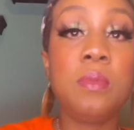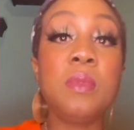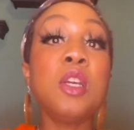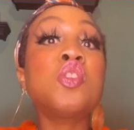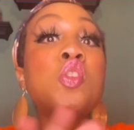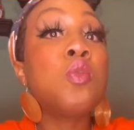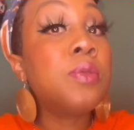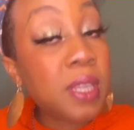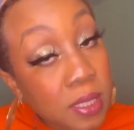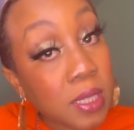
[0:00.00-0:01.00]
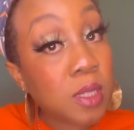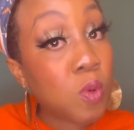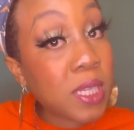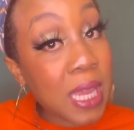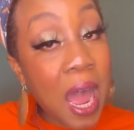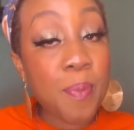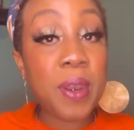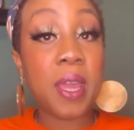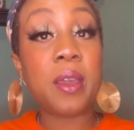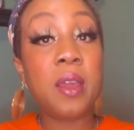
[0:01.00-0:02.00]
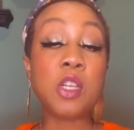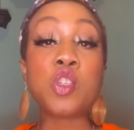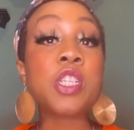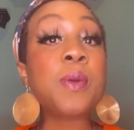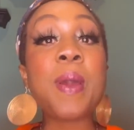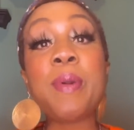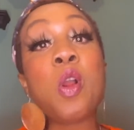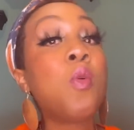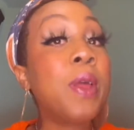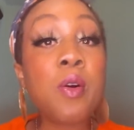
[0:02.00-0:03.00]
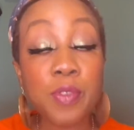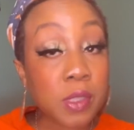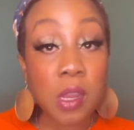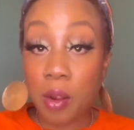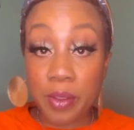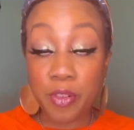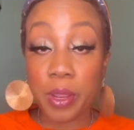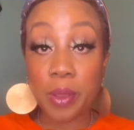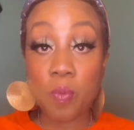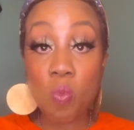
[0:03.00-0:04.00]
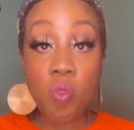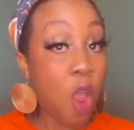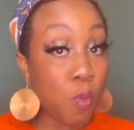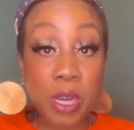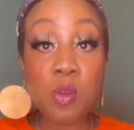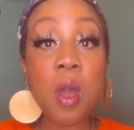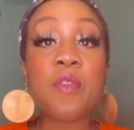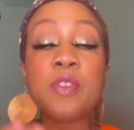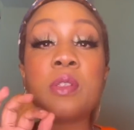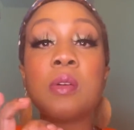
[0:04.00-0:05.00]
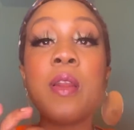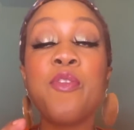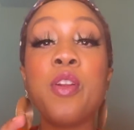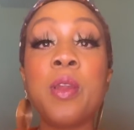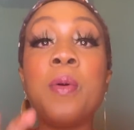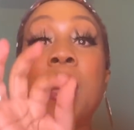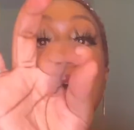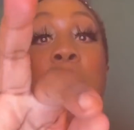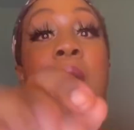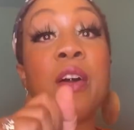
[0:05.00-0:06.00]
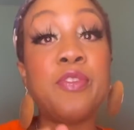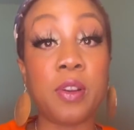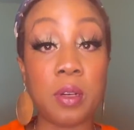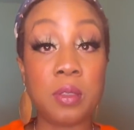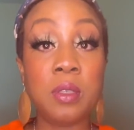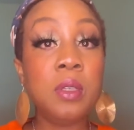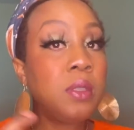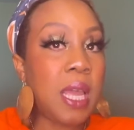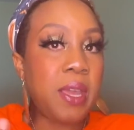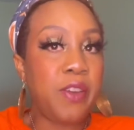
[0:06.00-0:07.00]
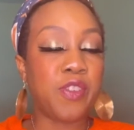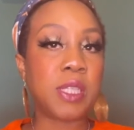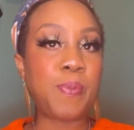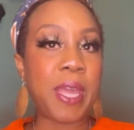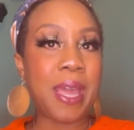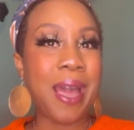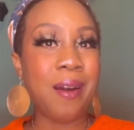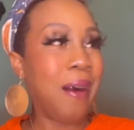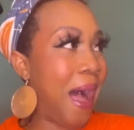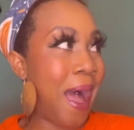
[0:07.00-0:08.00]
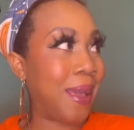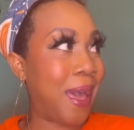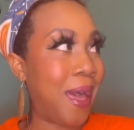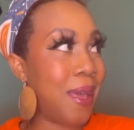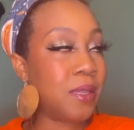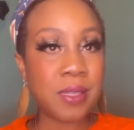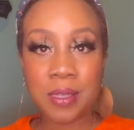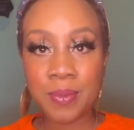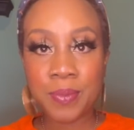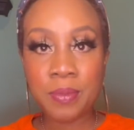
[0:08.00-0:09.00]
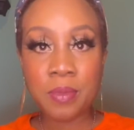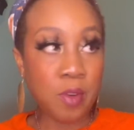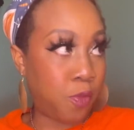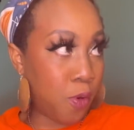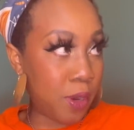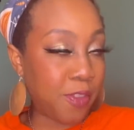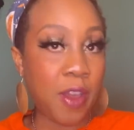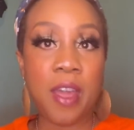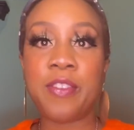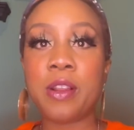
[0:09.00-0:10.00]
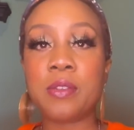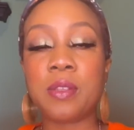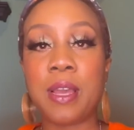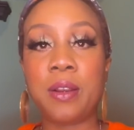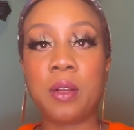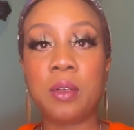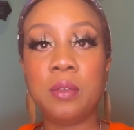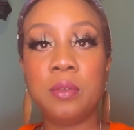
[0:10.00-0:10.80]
So this is what's happening. Trisha, baby girl, we don't feel sorry for you. We do not feel sorry for you. However, thank you for speaking out, I guess, 45 years later.